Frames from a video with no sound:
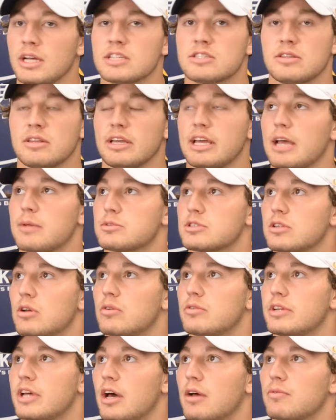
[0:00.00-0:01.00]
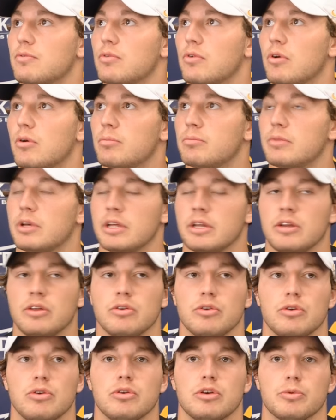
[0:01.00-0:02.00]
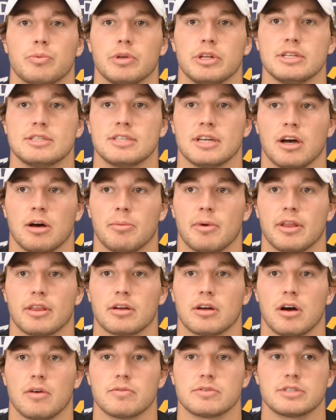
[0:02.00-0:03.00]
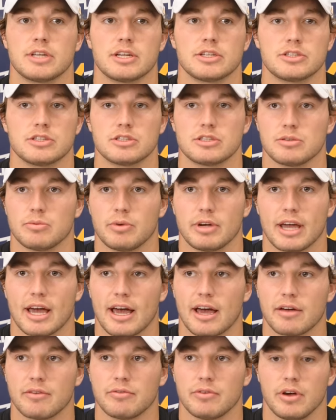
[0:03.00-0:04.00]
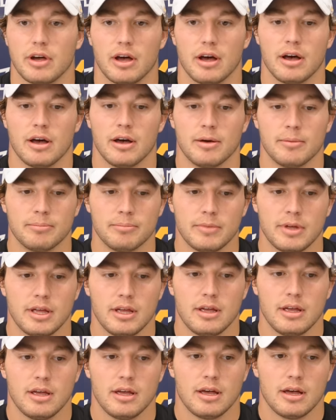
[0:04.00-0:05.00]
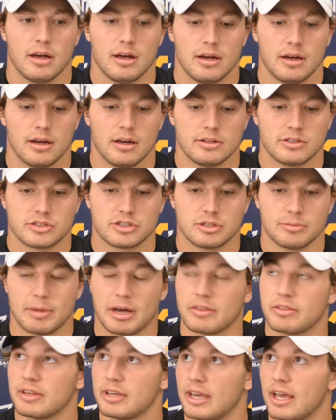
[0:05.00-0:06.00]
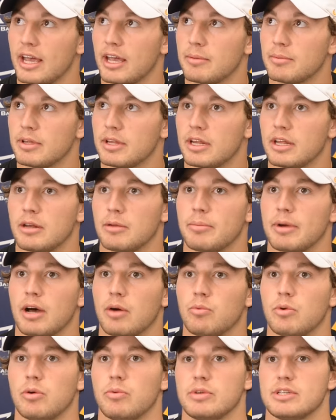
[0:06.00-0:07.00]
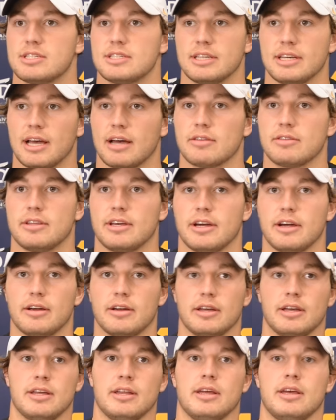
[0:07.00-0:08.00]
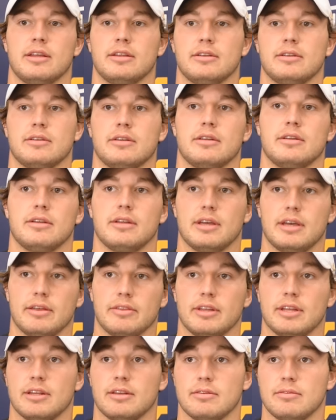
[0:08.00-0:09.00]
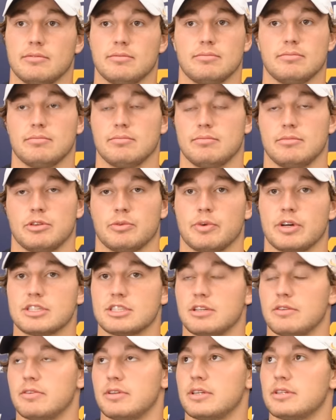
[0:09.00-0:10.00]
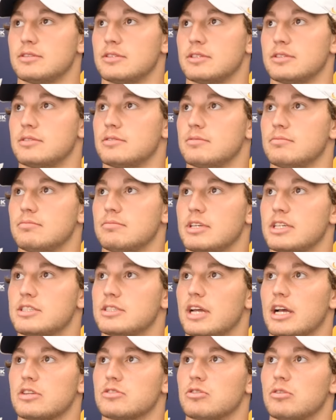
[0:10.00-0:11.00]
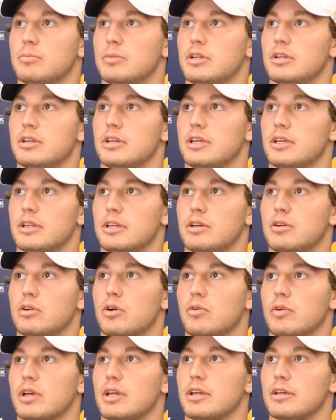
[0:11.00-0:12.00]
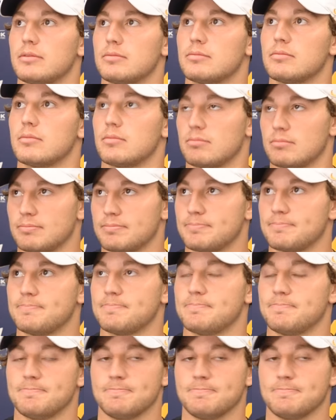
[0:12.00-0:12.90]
It's the game slowing down for him, and you can really tell by the conversations that we have just about the game and about what we see out there, and the rest of it is his natural ability. He'll go get it.